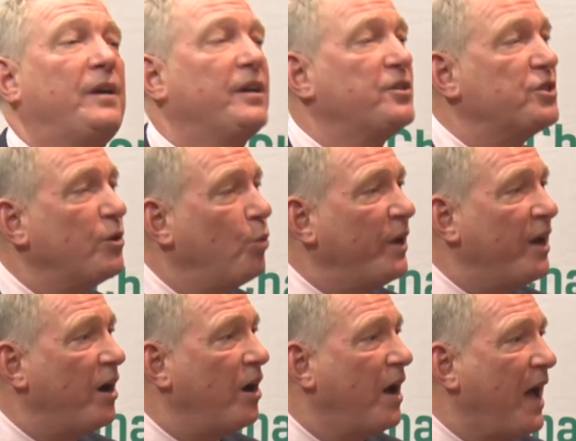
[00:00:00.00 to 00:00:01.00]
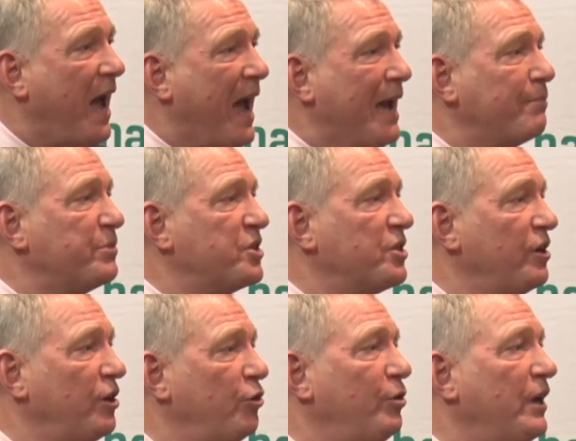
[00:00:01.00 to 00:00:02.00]
And so we are
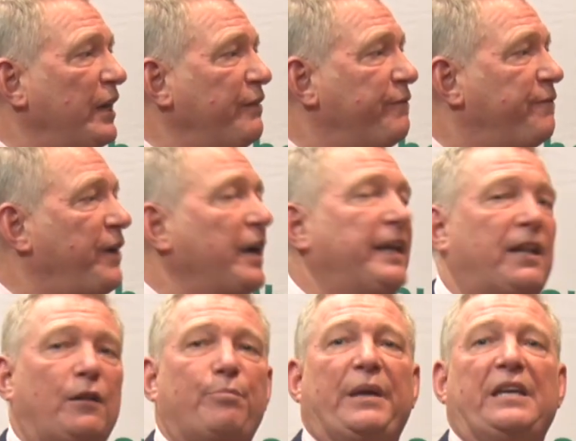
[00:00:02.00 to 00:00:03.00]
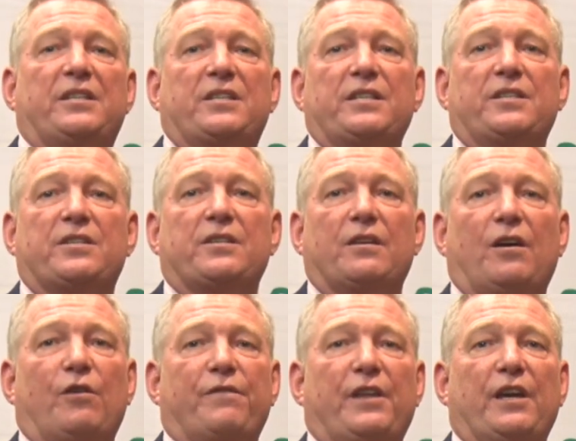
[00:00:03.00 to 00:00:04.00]
absolutely vital pieces
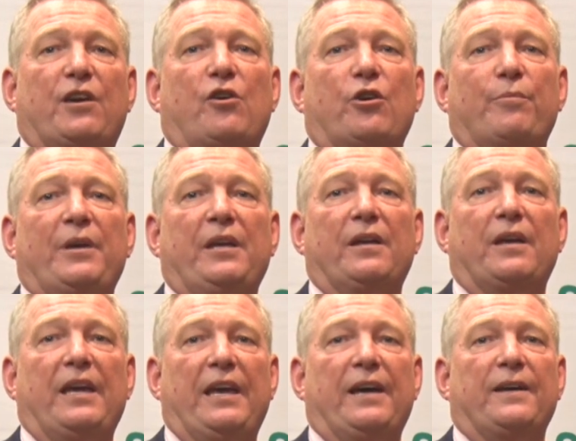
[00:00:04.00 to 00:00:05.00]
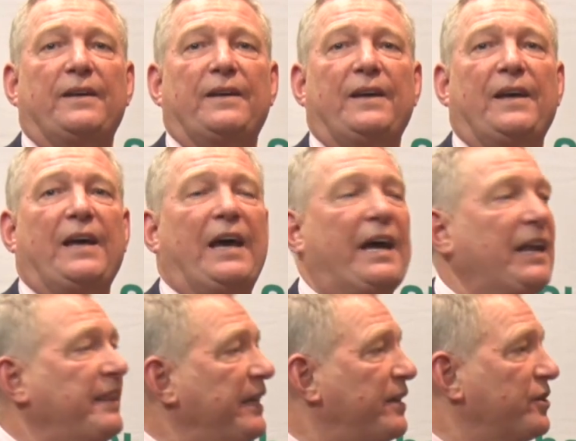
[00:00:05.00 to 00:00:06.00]
of the economy here. And
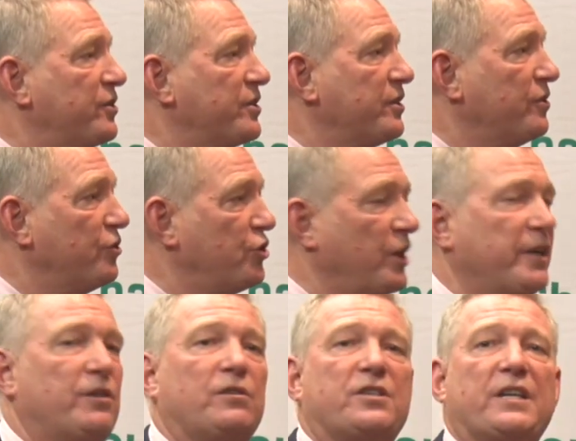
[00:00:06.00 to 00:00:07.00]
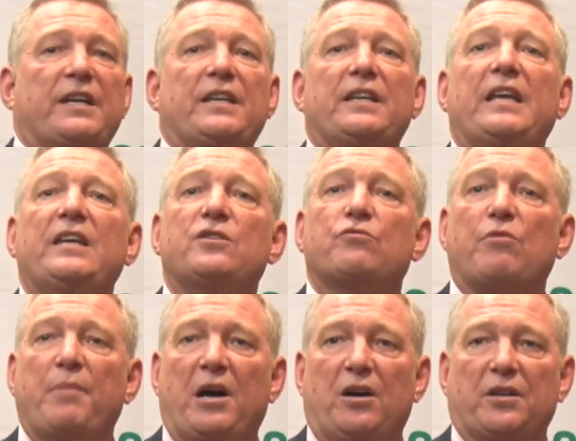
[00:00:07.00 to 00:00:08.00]
I think, as Shahidul said in his
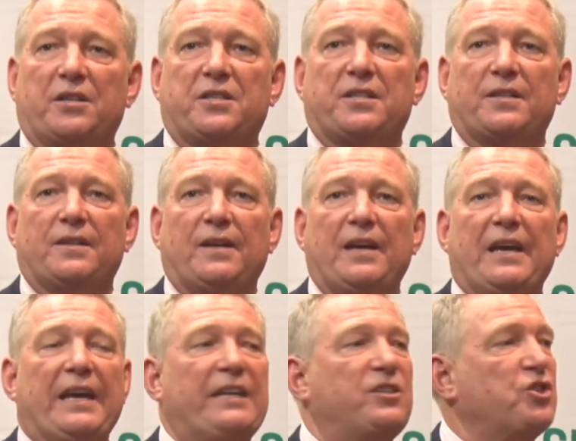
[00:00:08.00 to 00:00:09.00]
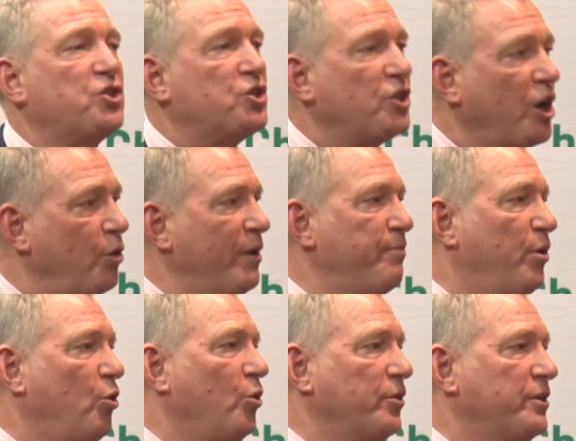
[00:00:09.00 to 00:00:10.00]
remarks, it's so
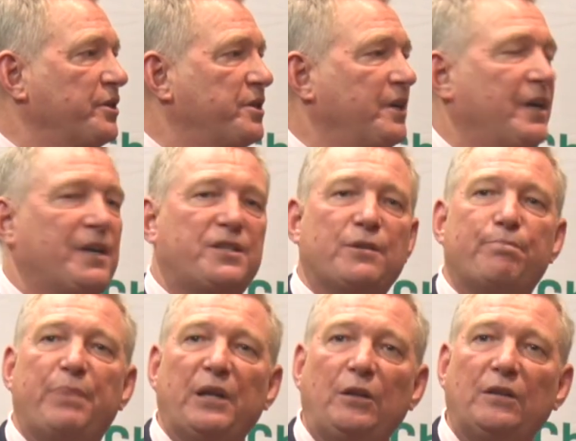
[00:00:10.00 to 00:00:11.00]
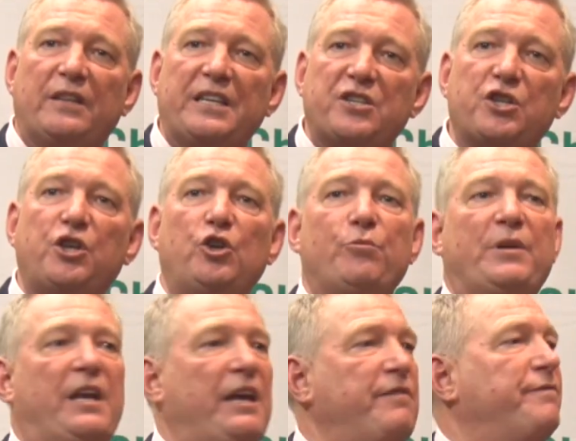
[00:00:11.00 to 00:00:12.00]
important to build this
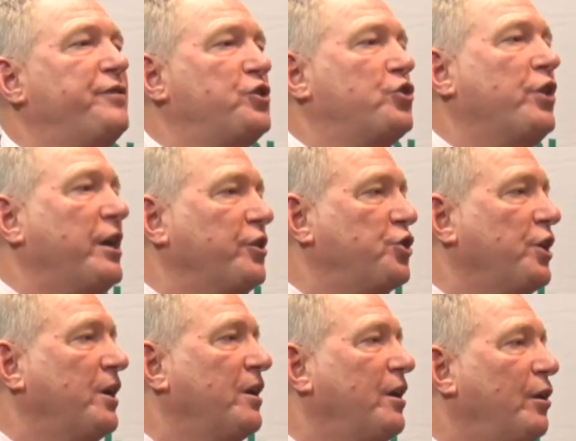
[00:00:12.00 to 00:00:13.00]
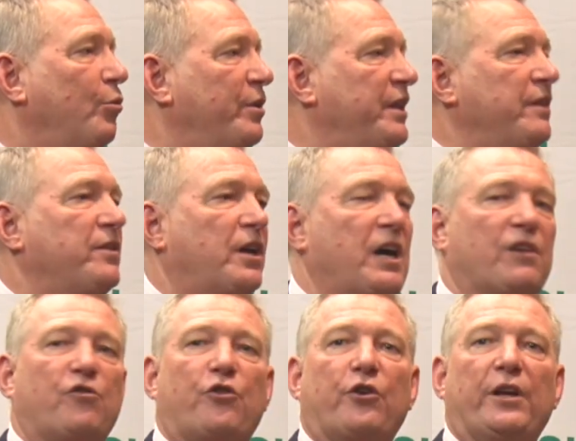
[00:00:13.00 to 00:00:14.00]
human infrastructure within the
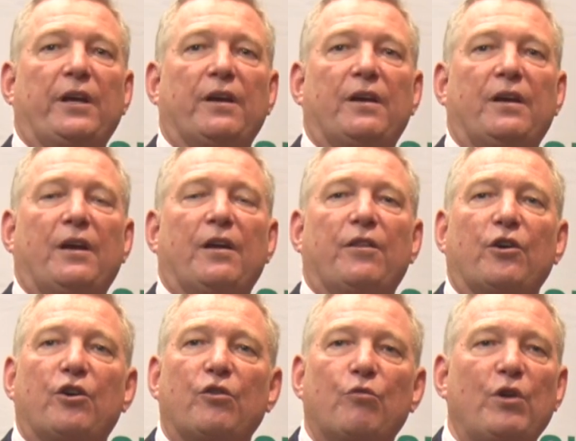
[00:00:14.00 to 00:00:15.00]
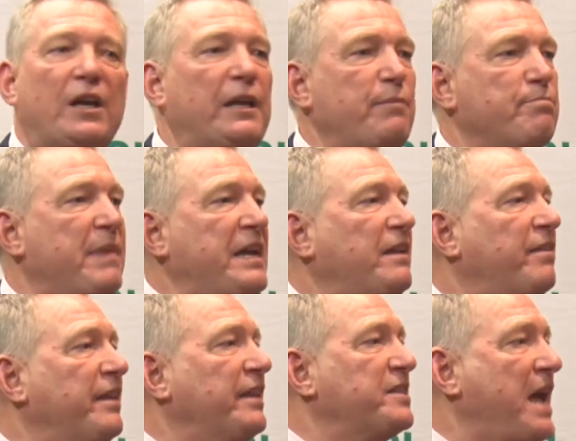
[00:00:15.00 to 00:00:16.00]
country that can really make
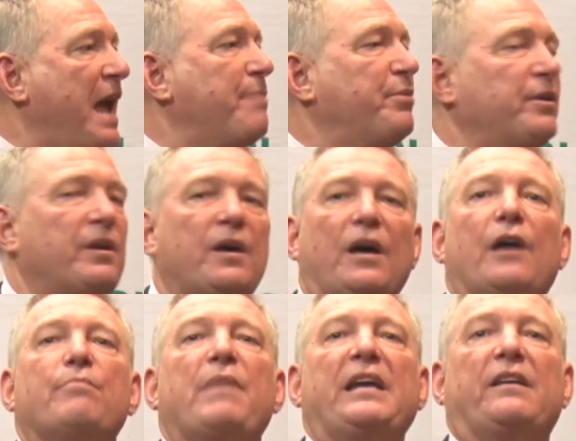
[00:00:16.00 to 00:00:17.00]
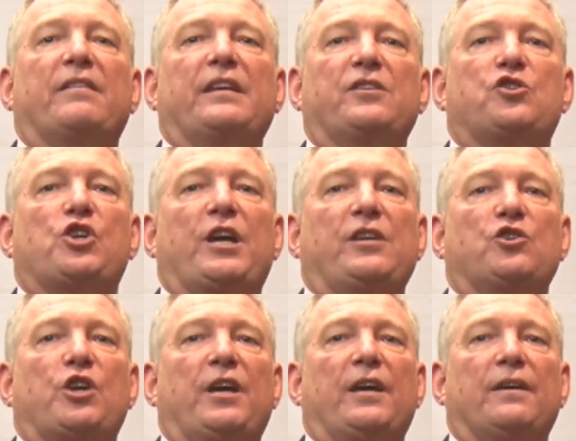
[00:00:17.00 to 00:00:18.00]
things happen and make things change
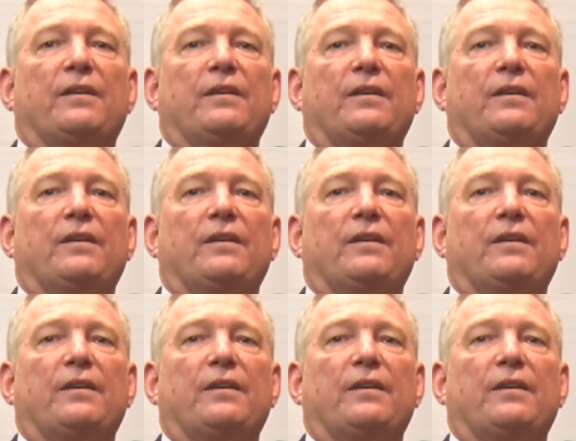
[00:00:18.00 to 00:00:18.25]
here.